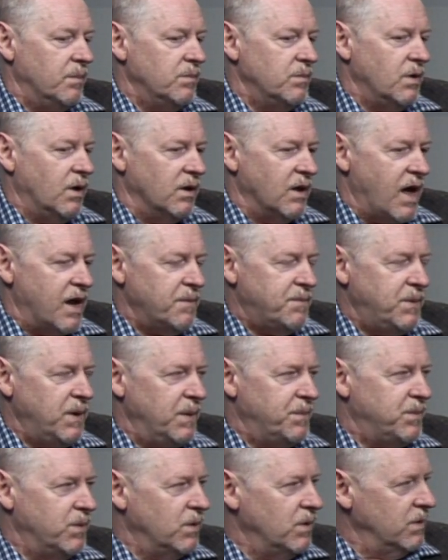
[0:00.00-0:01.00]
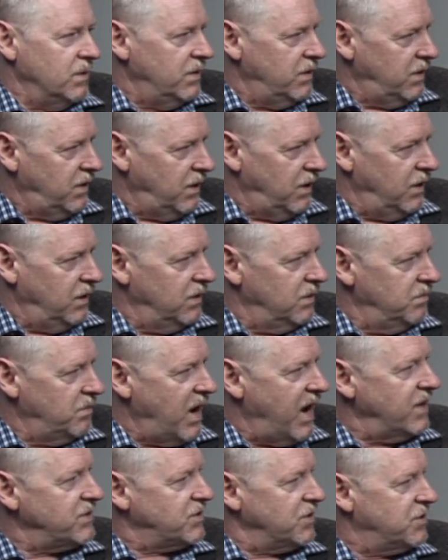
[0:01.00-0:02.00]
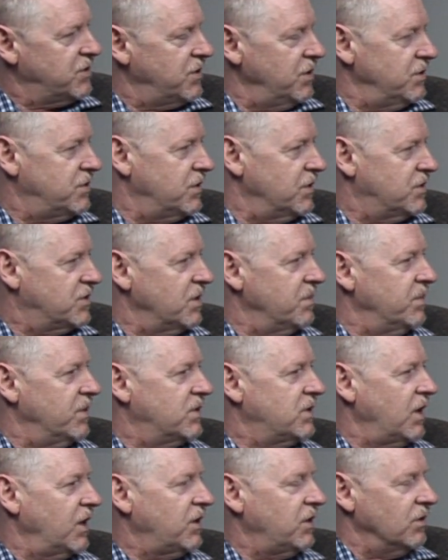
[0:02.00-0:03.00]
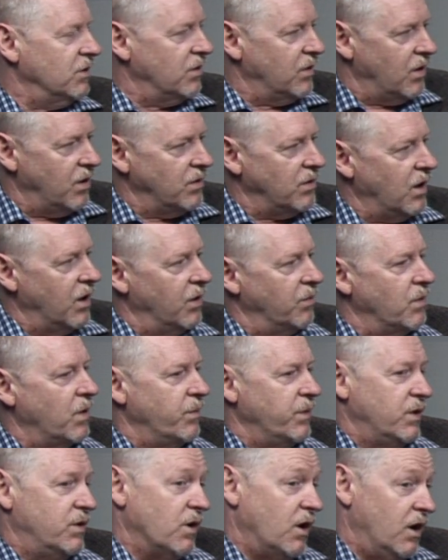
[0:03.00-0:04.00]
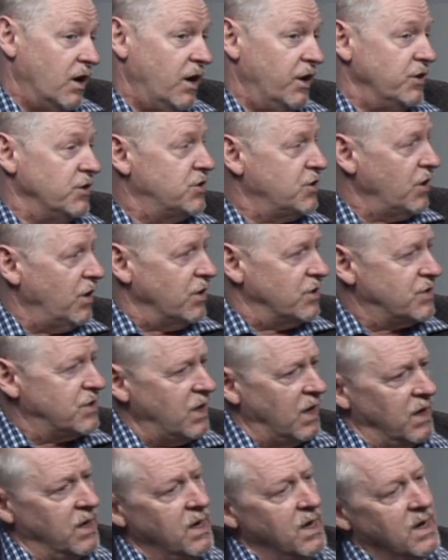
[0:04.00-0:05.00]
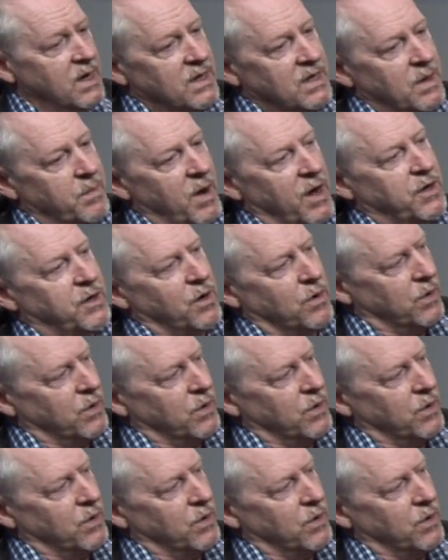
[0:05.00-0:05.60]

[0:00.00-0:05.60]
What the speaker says: A lot of people in Massachusetts in particular are what we call unchurched. They might go